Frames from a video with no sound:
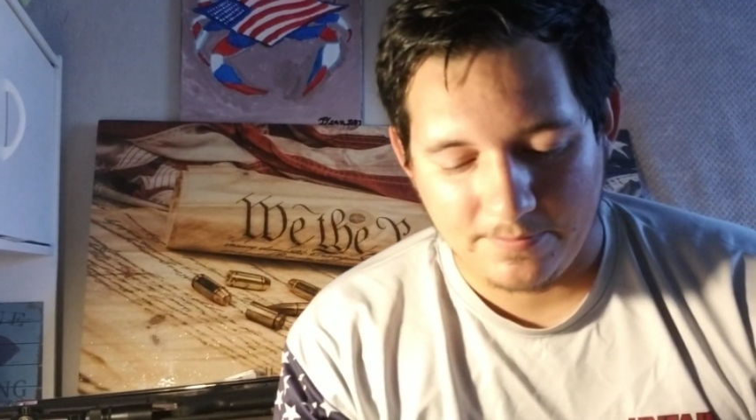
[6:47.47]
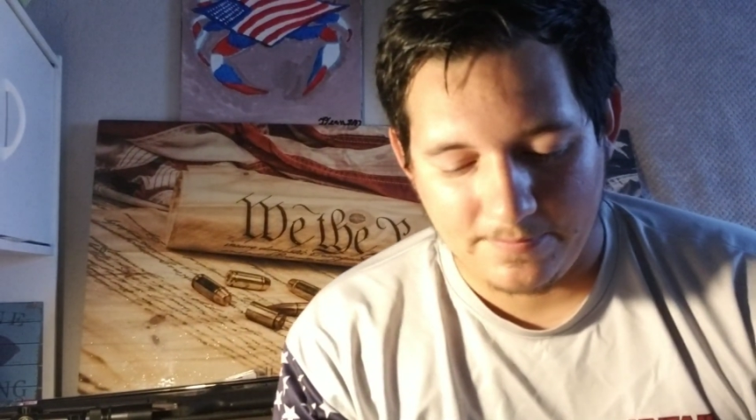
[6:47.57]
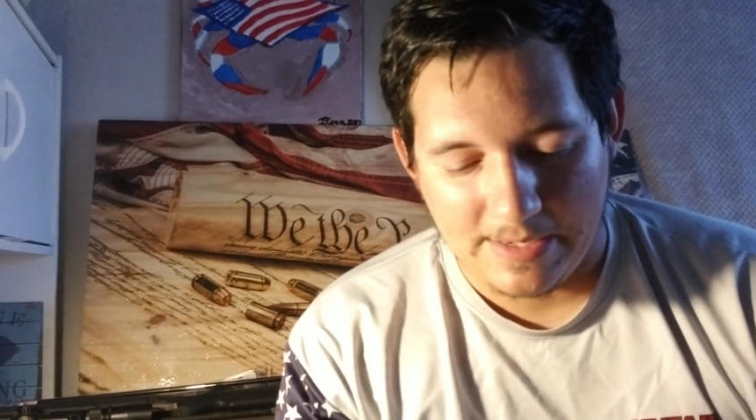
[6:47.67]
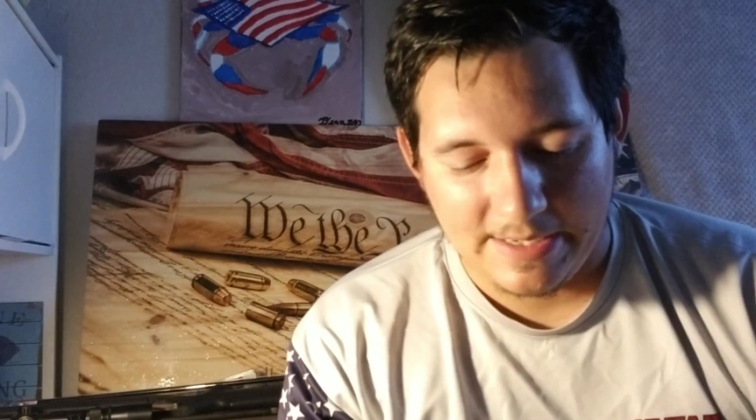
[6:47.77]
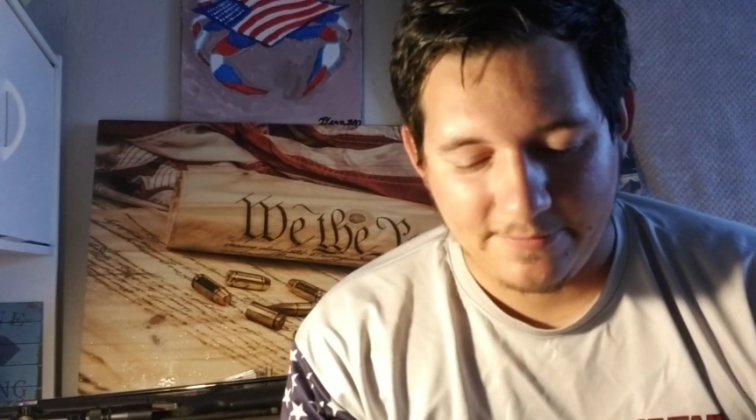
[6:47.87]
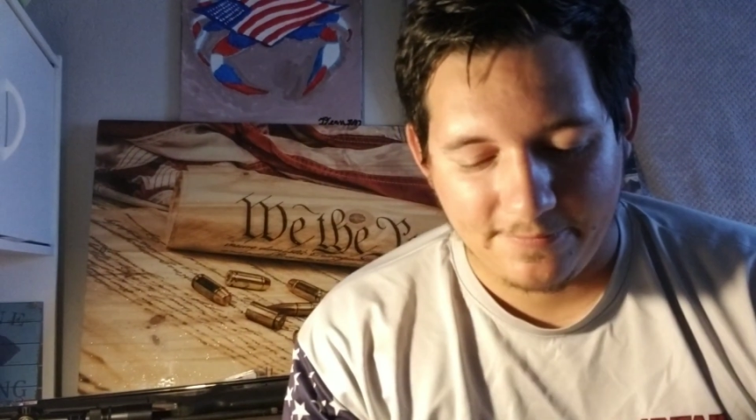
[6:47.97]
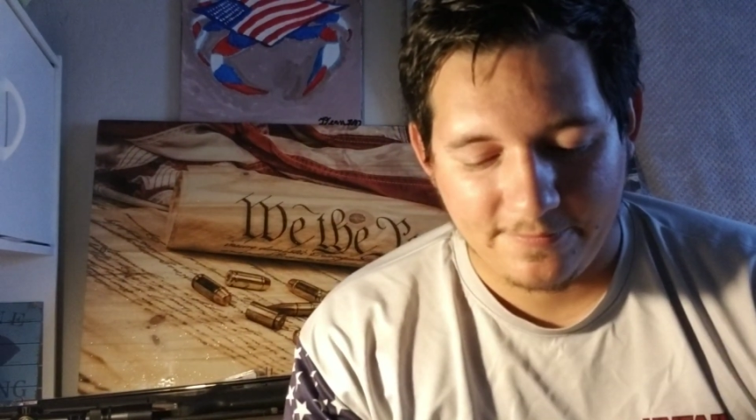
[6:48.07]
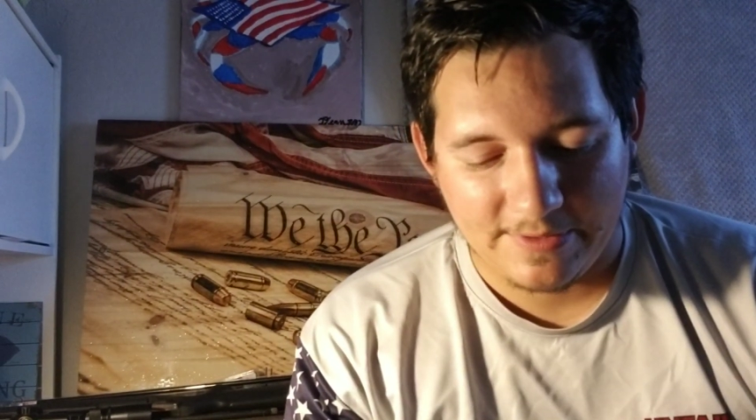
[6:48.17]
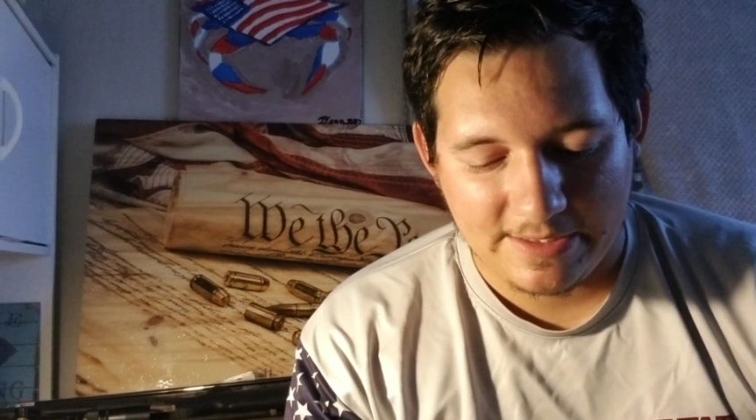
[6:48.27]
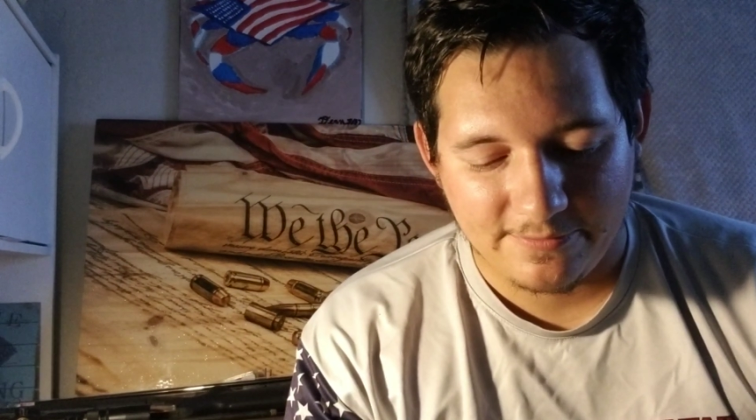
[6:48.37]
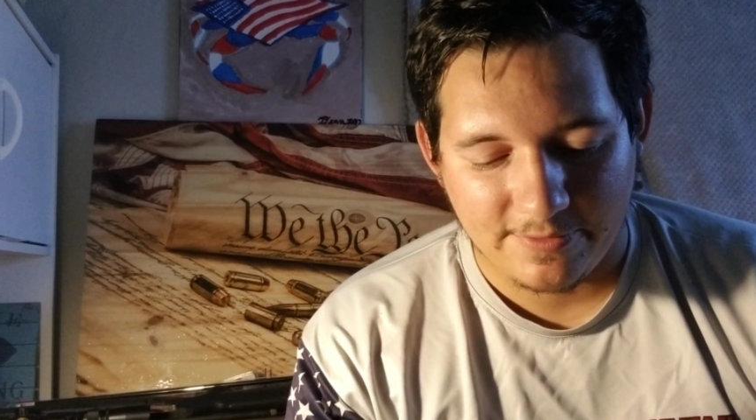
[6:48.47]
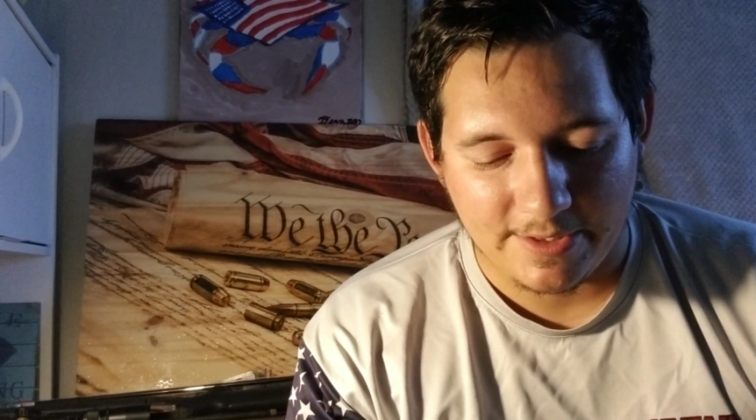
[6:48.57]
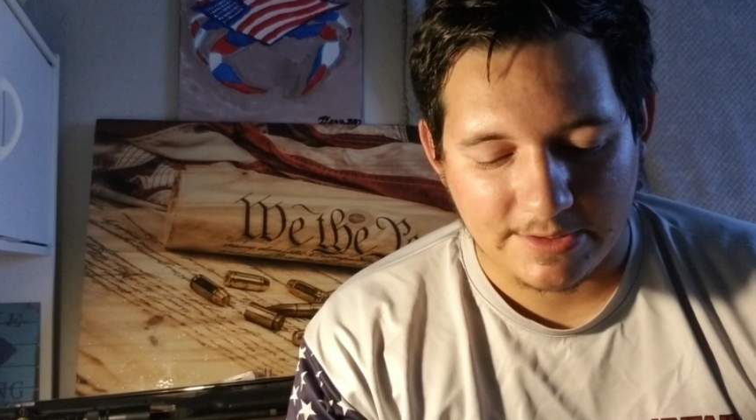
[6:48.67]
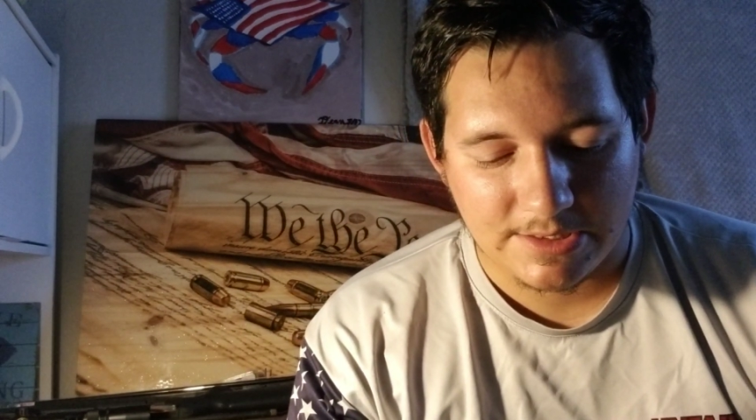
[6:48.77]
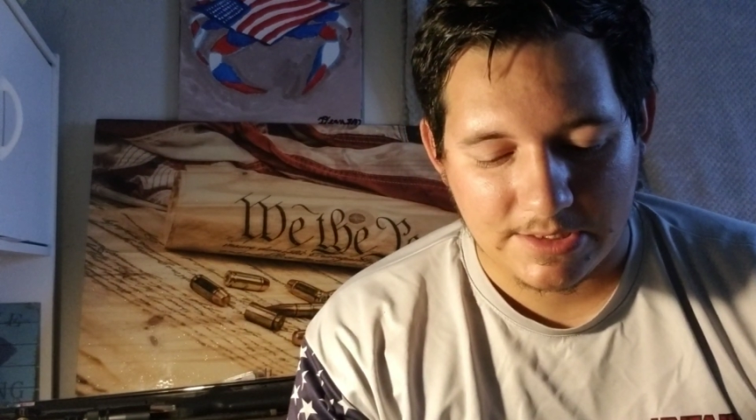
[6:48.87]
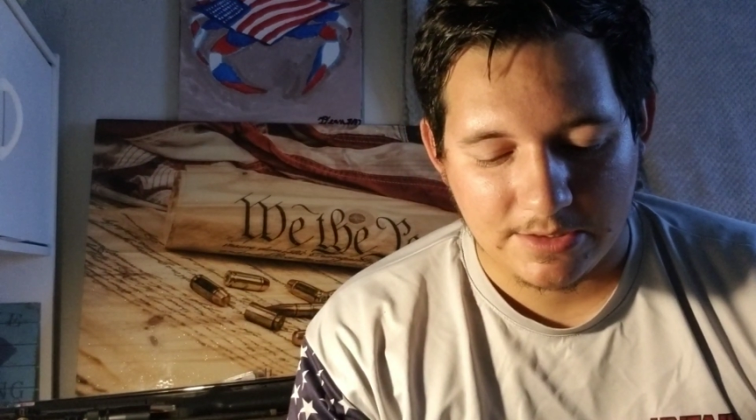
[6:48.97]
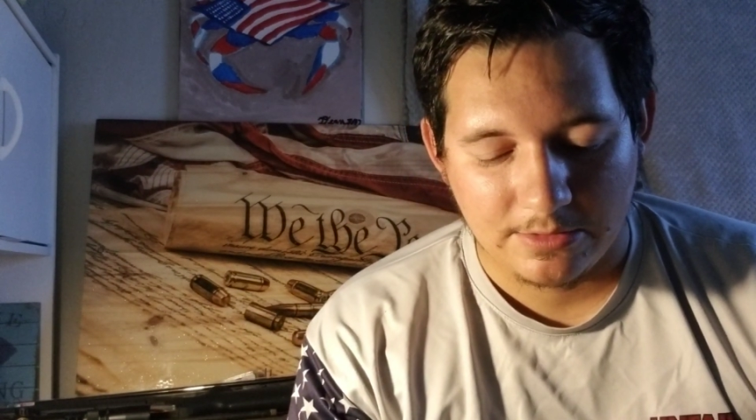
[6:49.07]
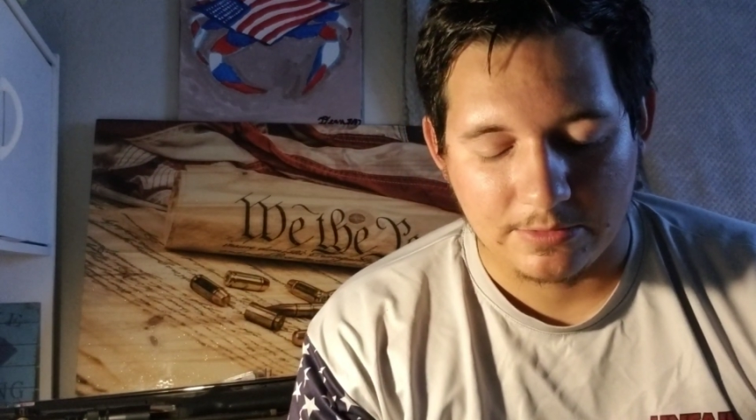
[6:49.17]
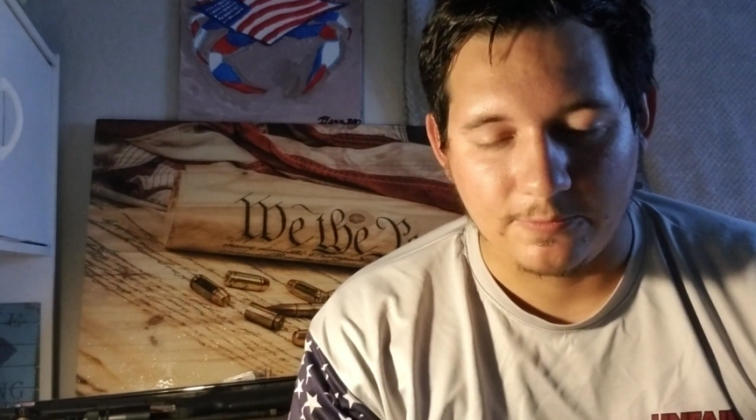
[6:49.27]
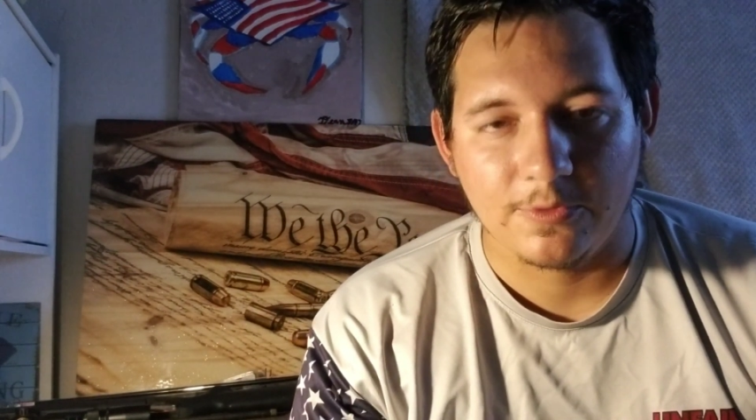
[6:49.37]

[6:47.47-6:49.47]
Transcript: my favorite, or